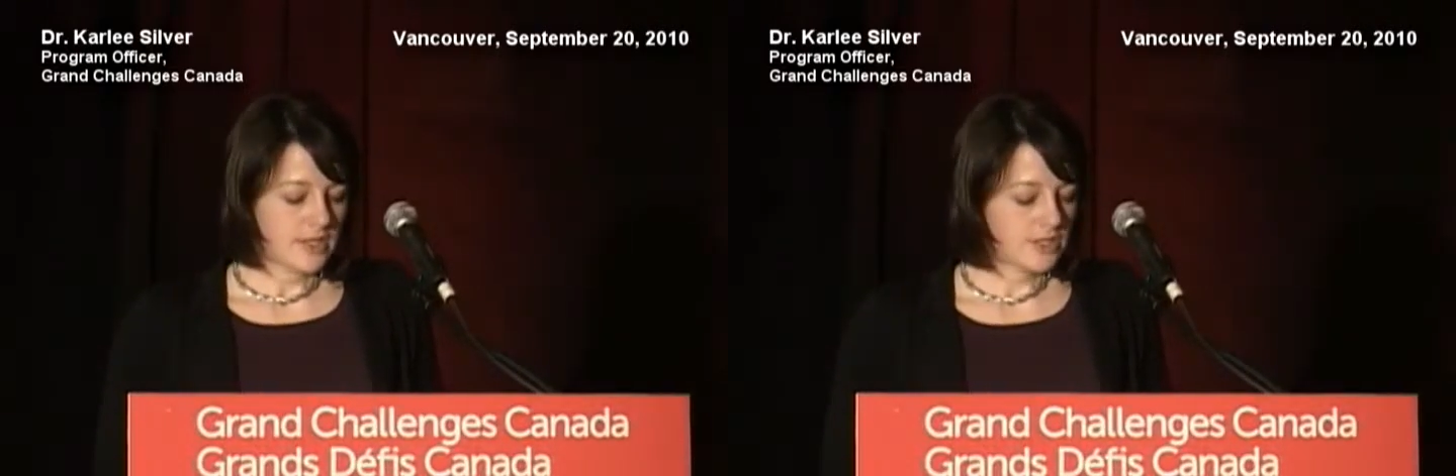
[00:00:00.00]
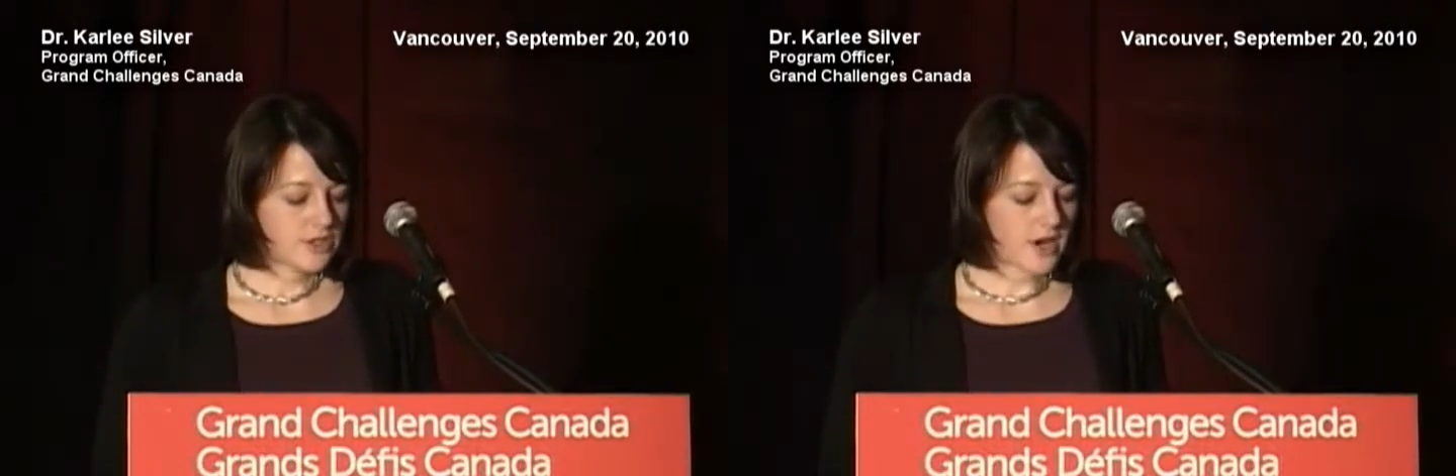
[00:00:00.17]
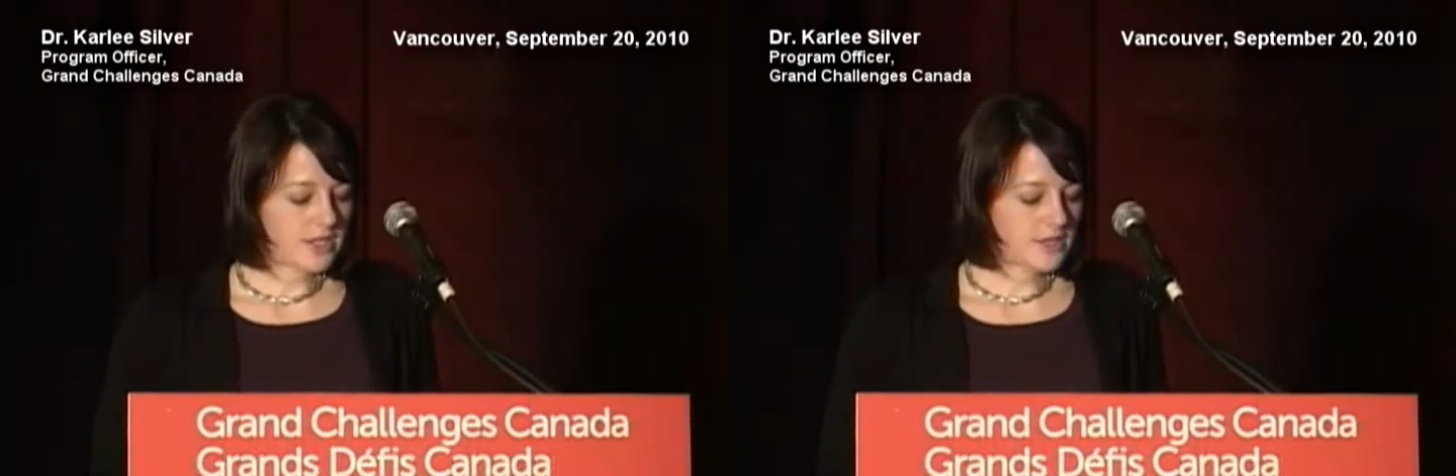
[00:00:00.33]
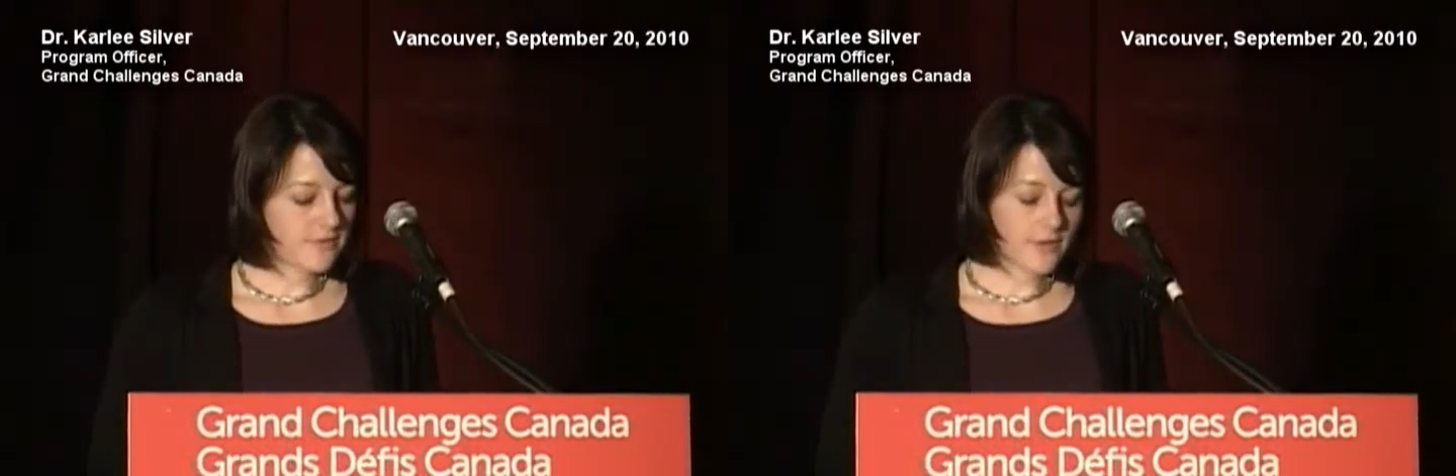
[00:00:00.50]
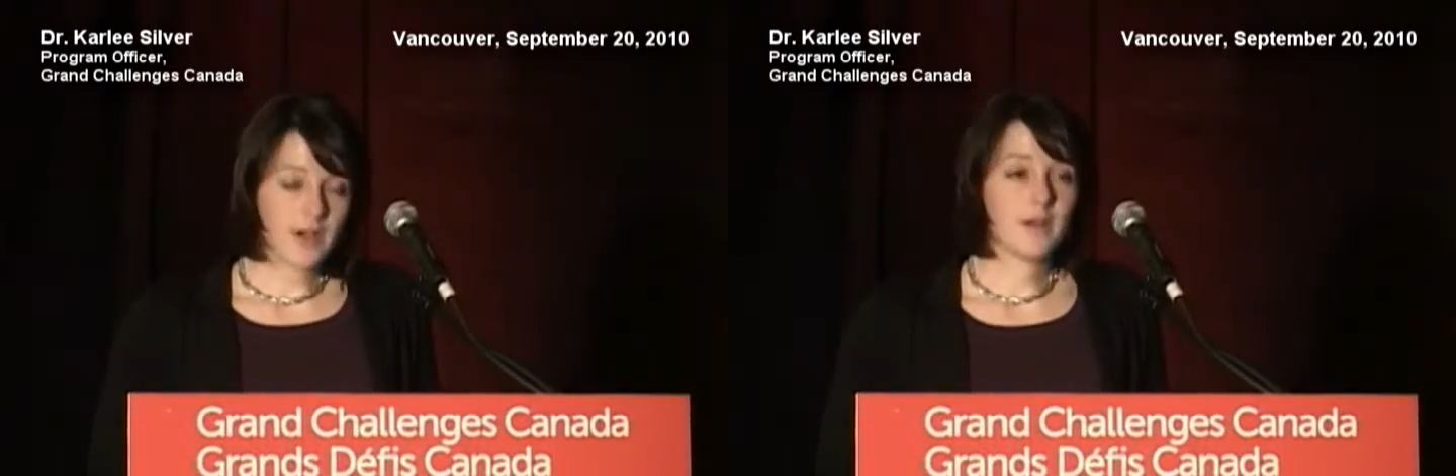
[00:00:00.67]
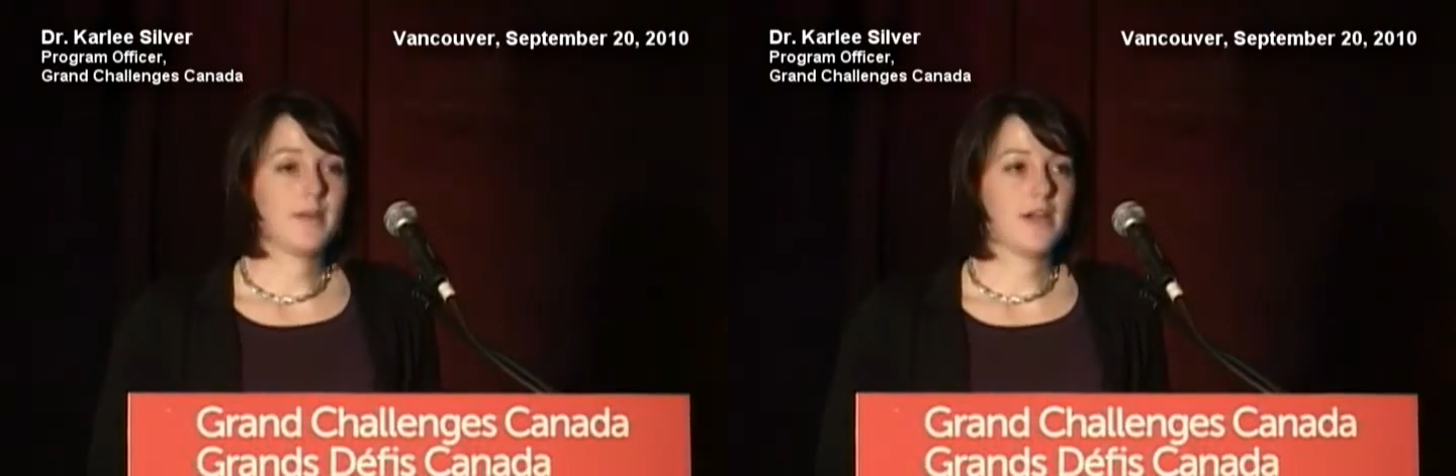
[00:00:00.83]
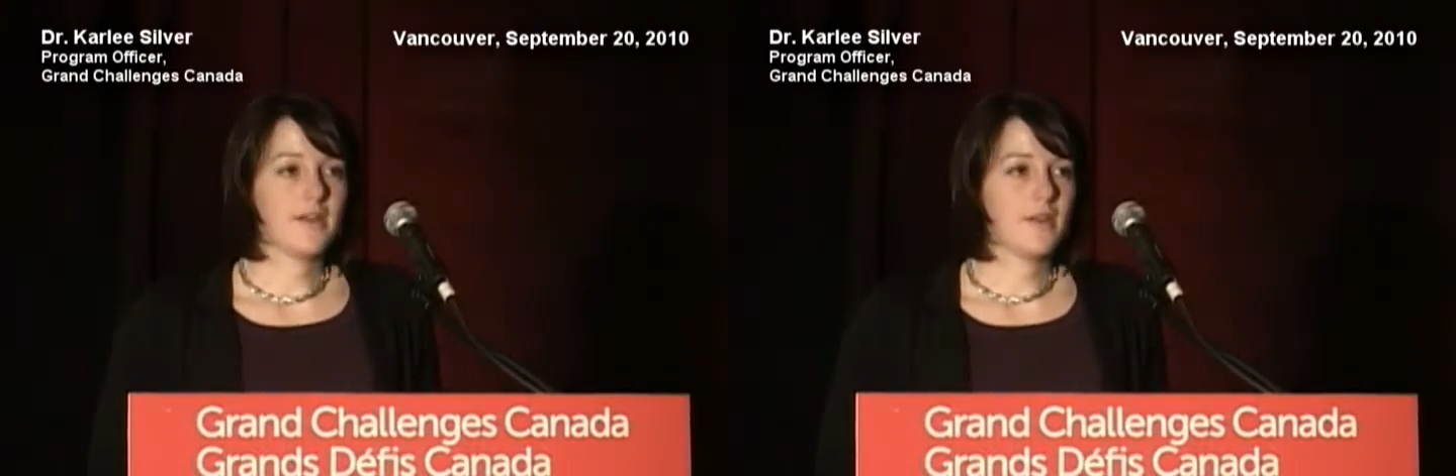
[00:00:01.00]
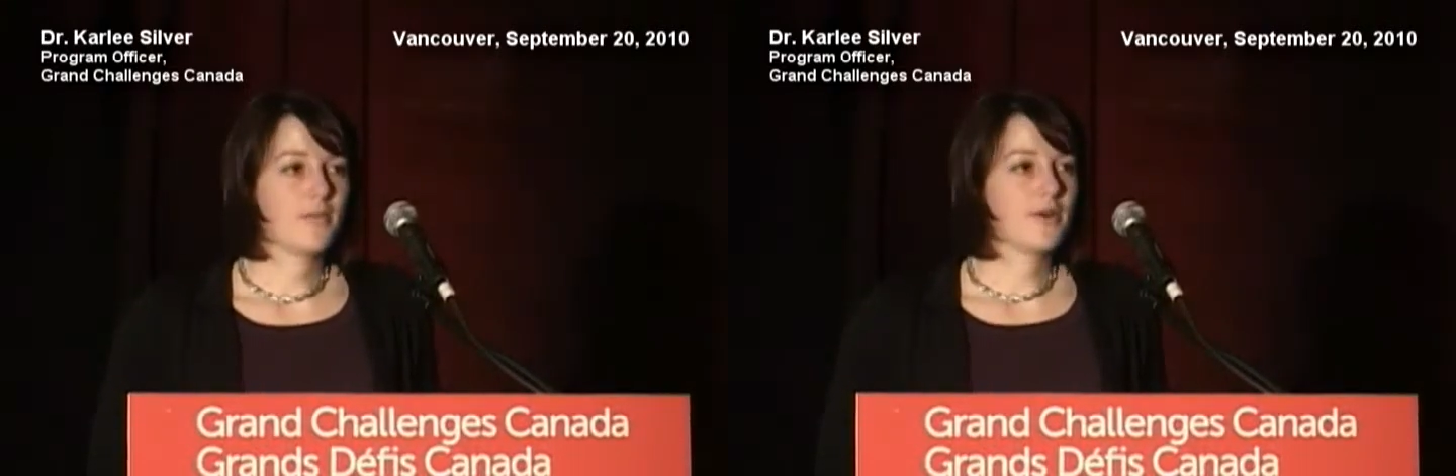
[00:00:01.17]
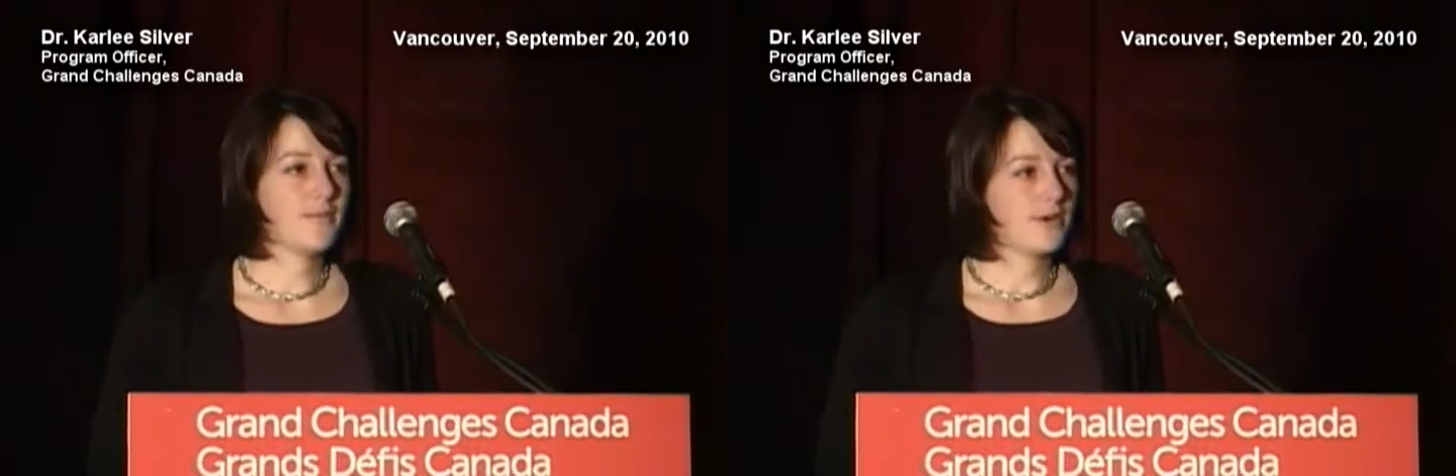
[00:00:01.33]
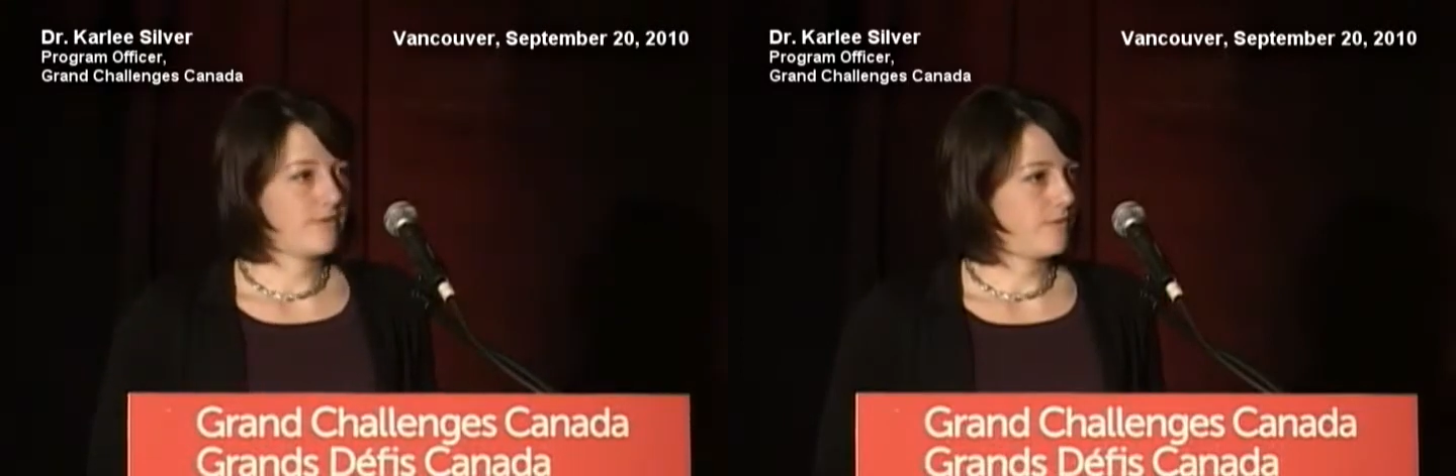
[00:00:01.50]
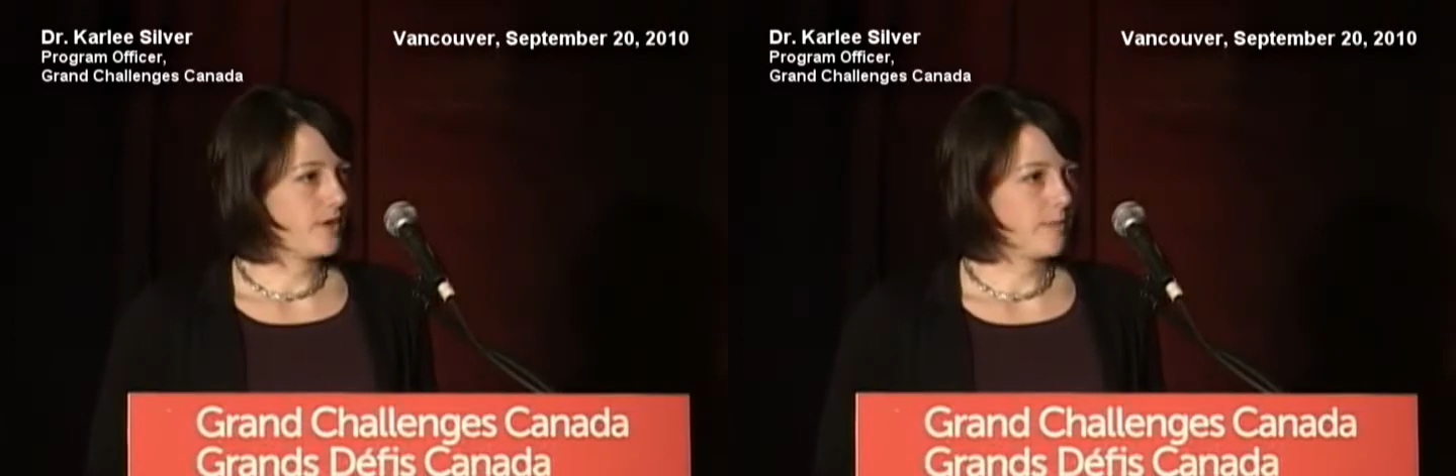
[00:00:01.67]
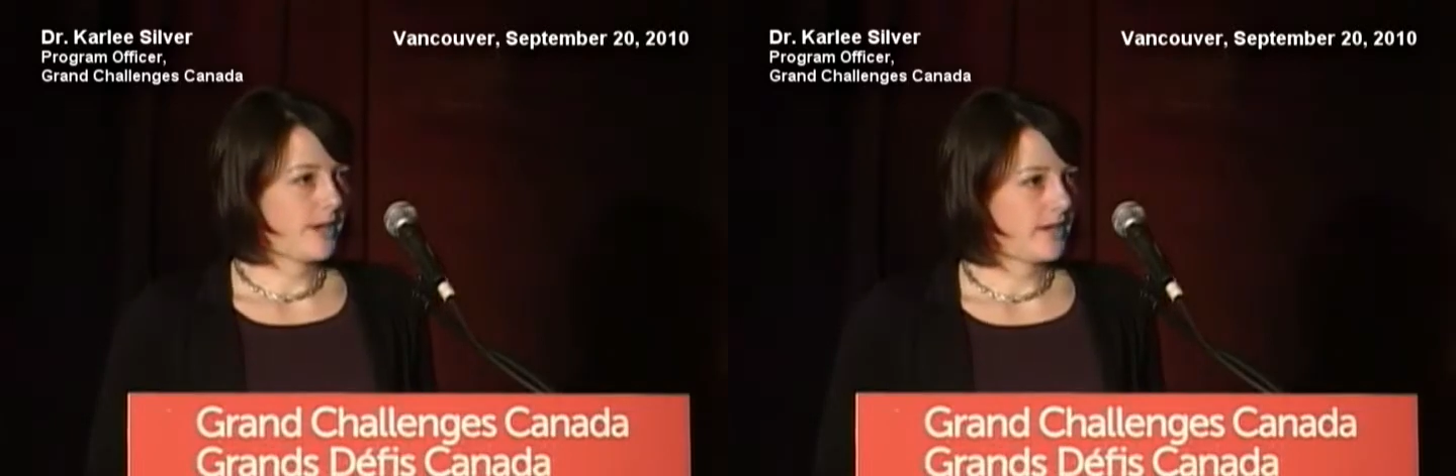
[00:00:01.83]
stretched far beyond the perimeter of
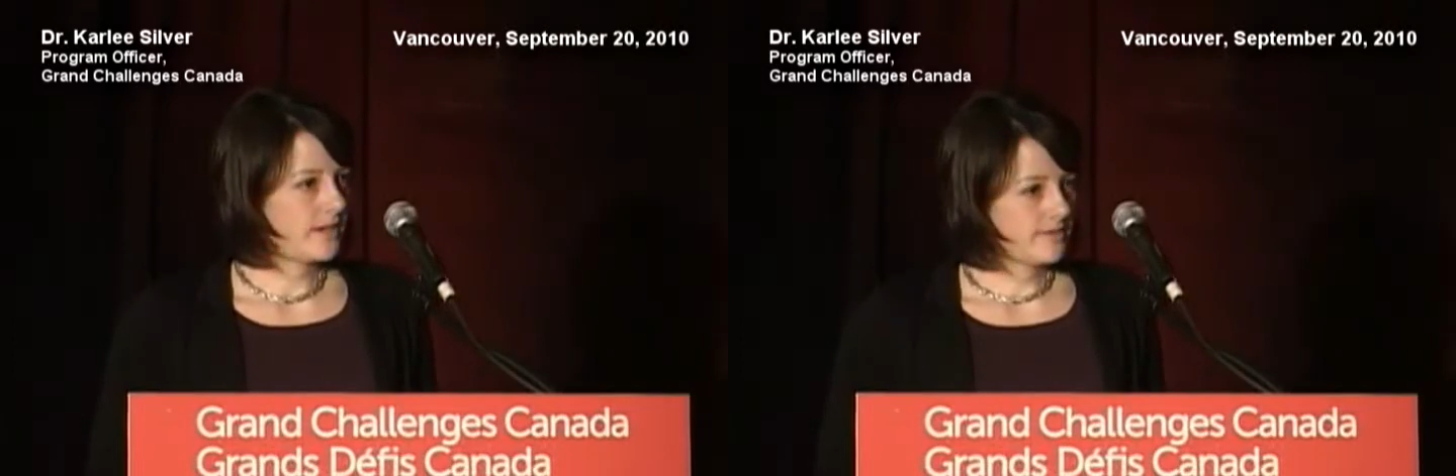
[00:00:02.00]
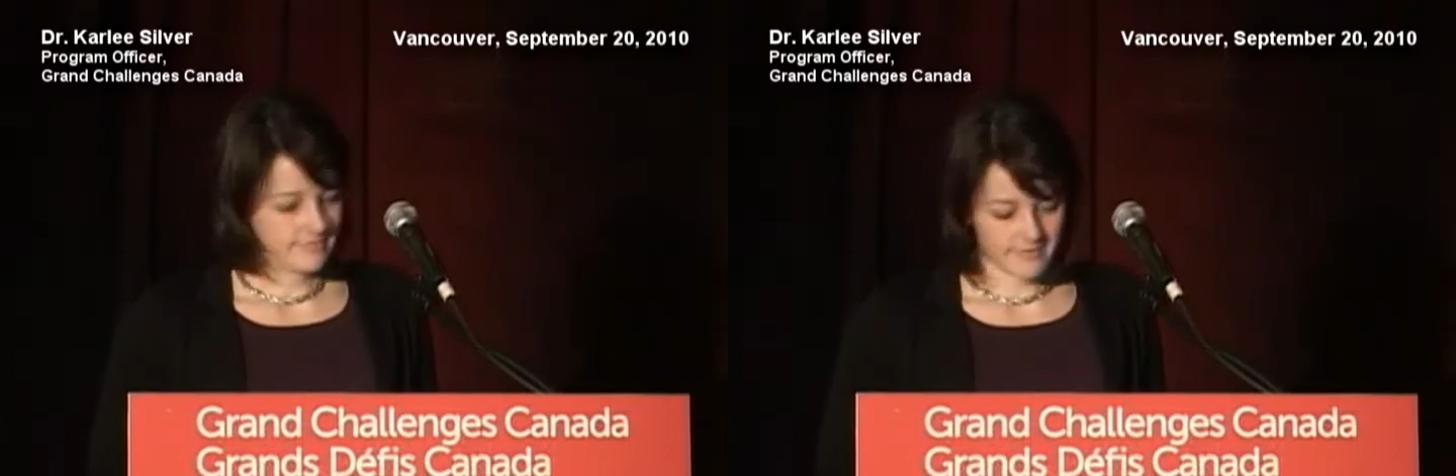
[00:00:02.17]
Winnipeg,